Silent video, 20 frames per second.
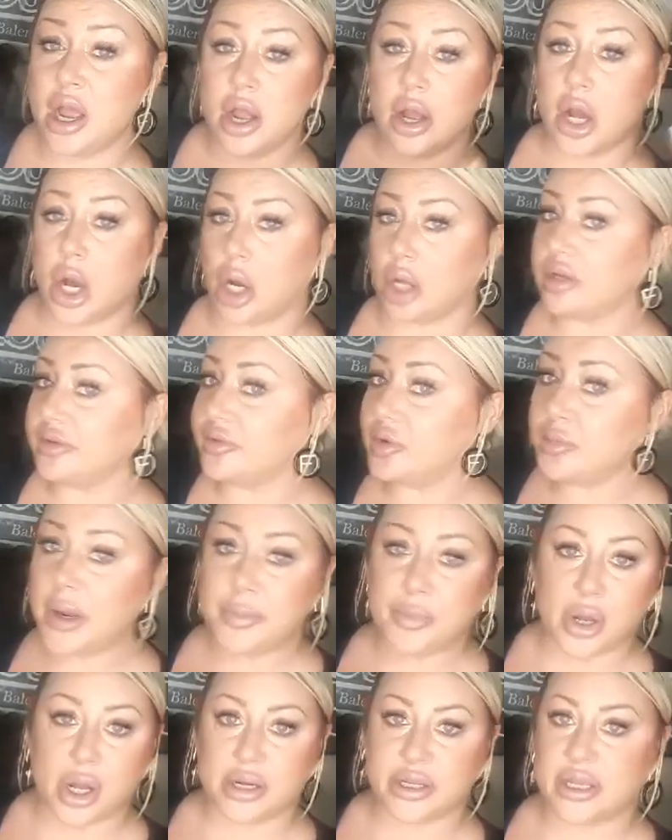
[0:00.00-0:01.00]
all over my
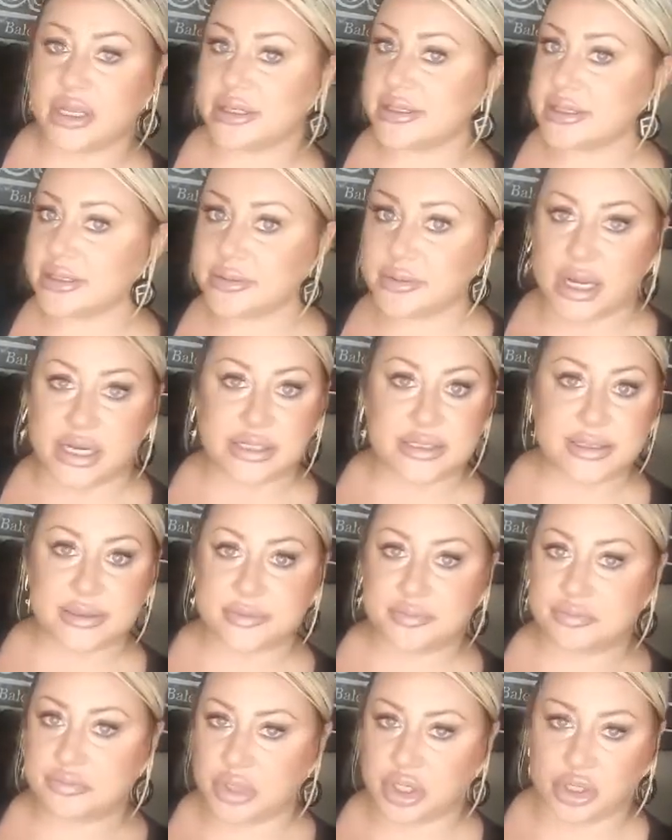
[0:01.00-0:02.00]
body as
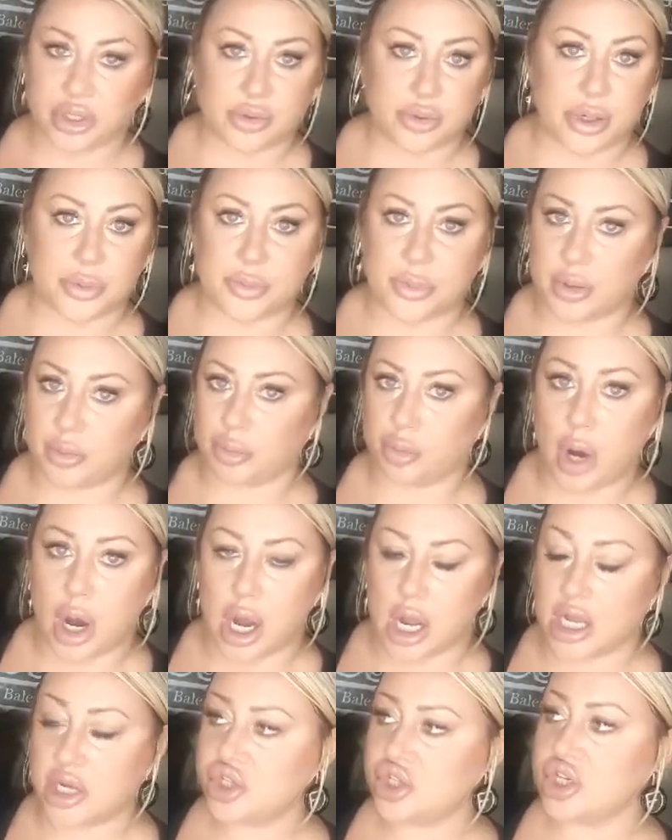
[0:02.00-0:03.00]
you know, a
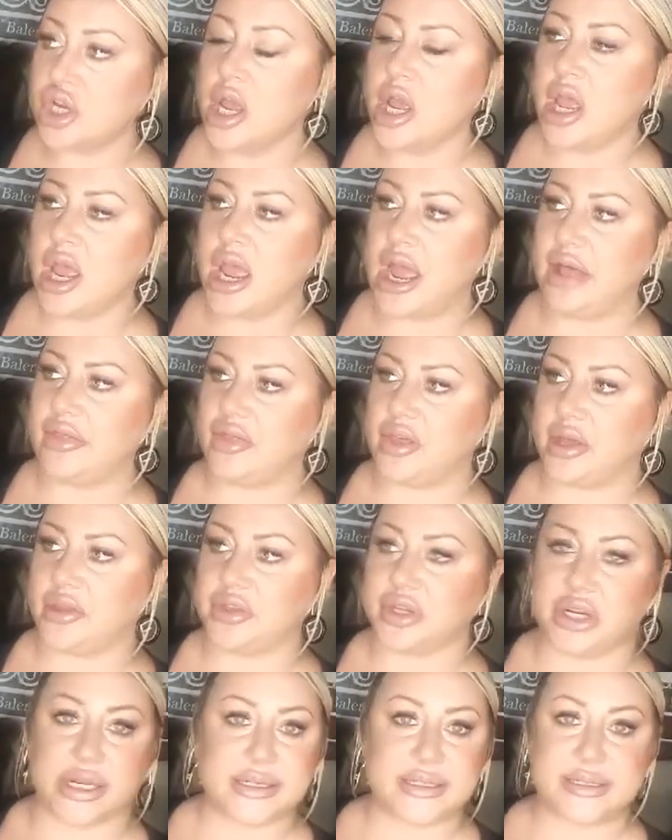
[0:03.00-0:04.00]
wash, and then the
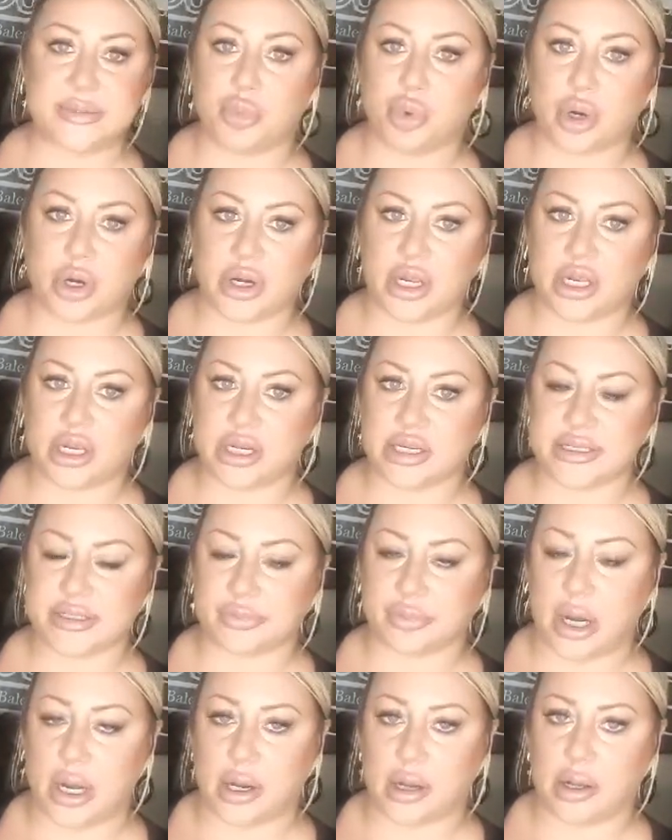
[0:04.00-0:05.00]
next morning as
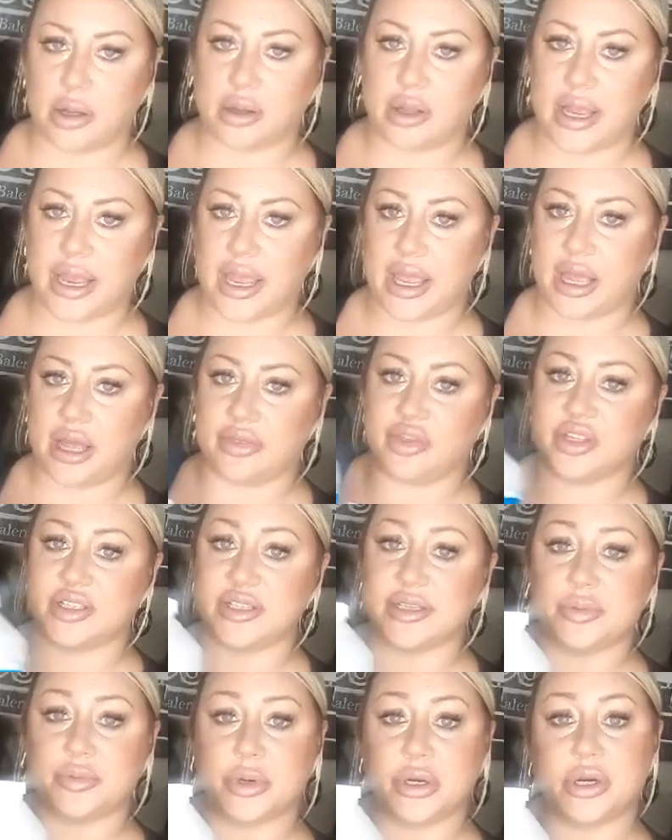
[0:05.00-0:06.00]
well. And this is
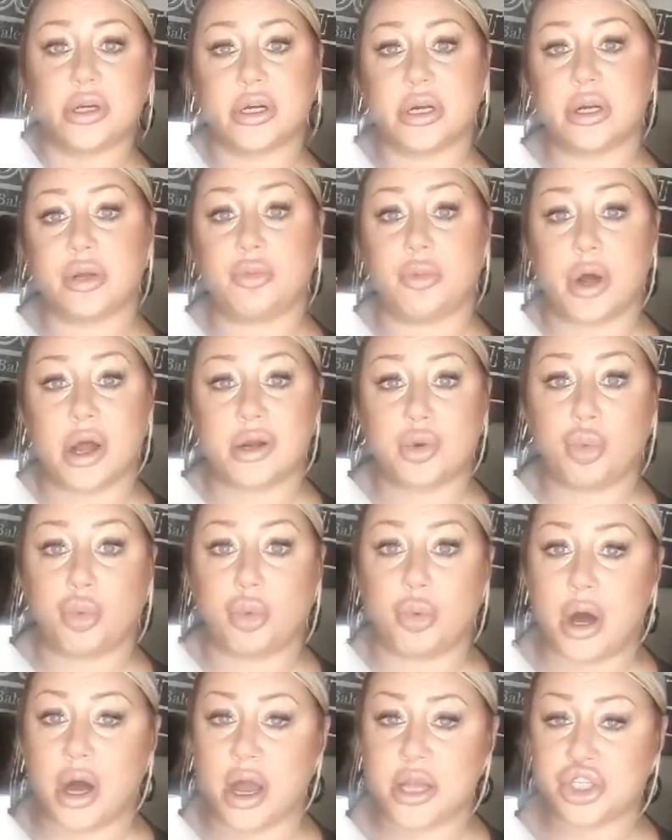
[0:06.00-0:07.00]
what you're going to want to
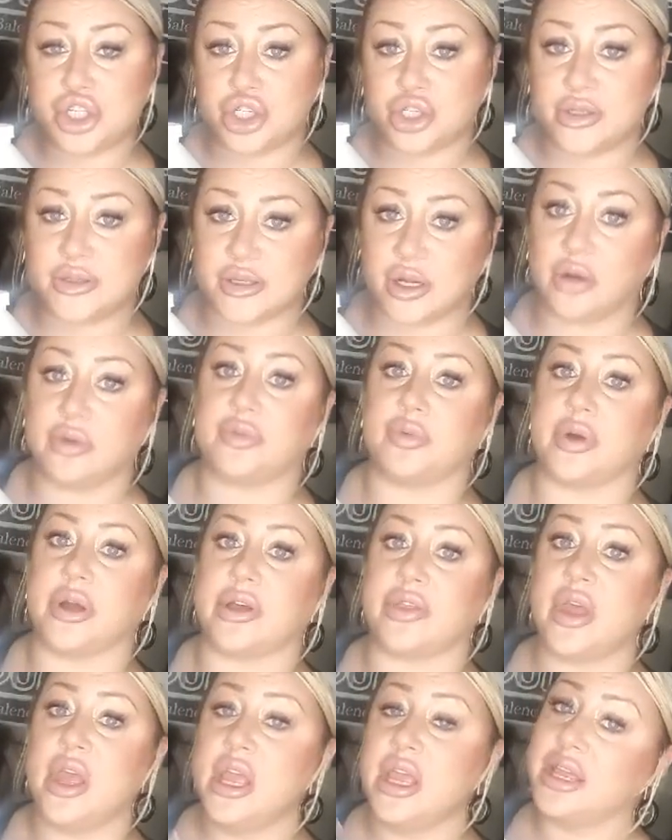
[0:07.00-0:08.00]
wash yourself with
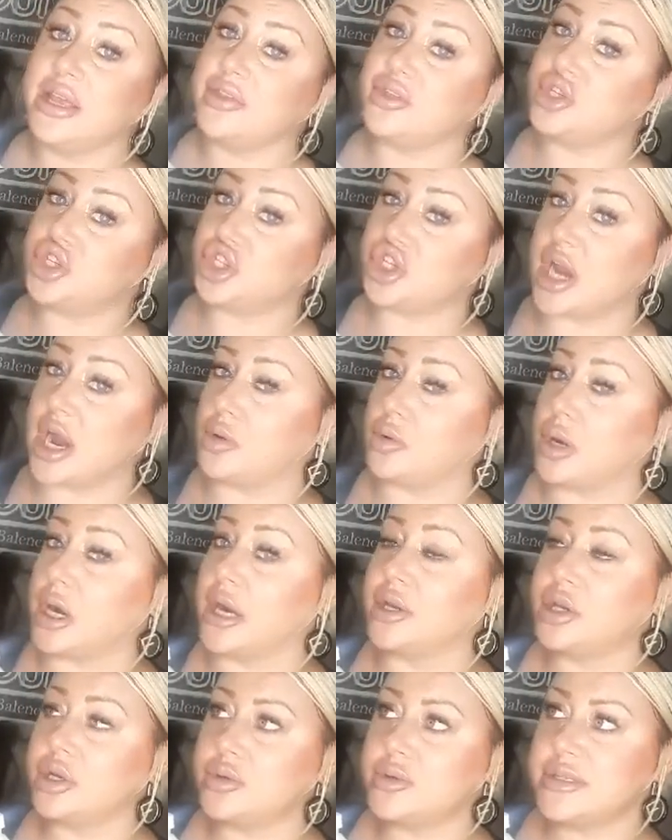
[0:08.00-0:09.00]
in the shower. I
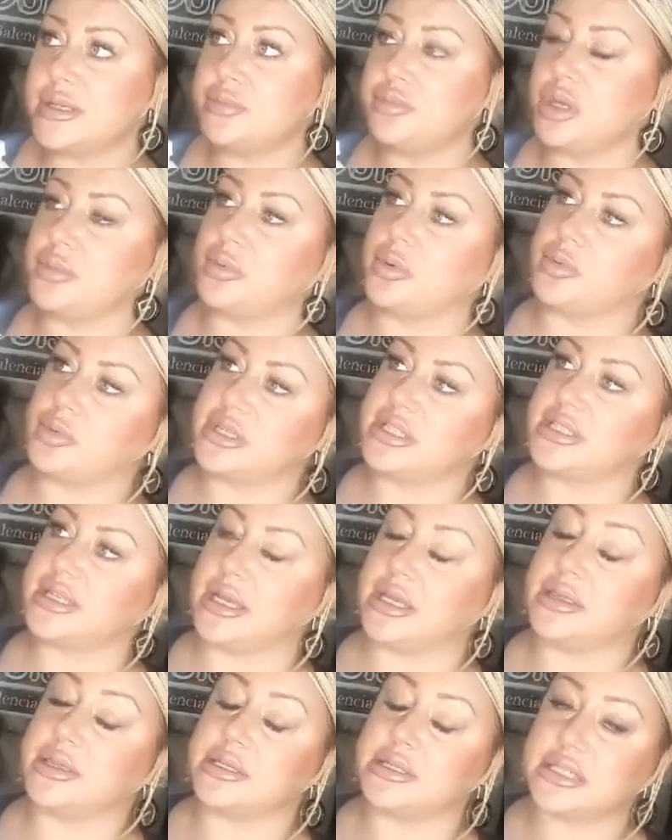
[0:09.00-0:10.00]
know some people were saying
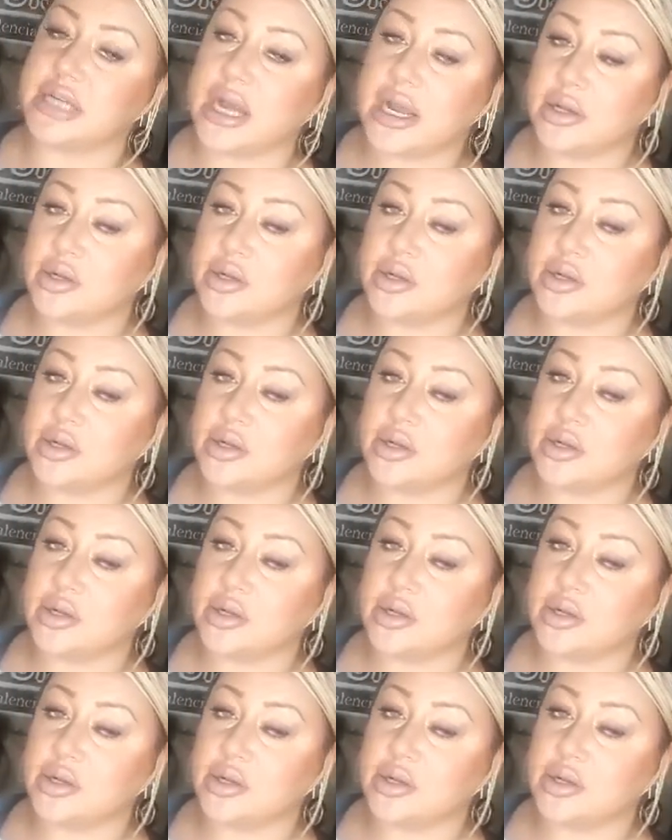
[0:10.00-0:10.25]
the dial